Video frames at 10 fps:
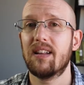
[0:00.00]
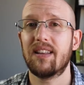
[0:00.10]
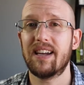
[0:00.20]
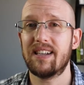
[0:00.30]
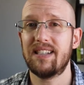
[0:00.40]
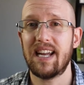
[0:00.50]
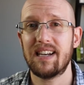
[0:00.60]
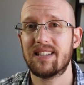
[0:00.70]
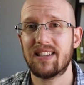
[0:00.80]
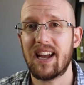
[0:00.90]
like a
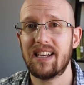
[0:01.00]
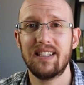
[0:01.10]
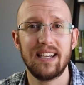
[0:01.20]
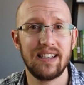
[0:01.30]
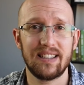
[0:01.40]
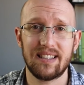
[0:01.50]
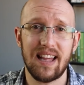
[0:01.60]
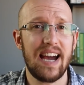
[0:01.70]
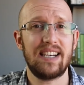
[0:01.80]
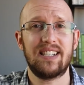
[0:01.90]
data scientist
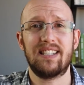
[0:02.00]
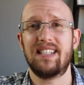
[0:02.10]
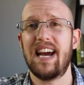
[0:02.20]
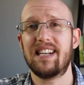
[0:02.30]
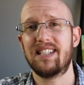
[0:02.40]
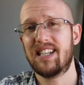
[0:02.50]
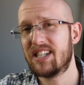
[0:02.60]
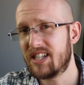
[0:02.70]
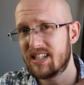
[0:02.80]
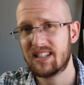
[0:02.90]
slash
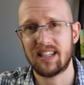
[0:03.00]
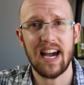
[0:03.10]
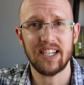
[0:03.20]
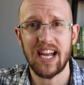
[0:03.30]
statistician slash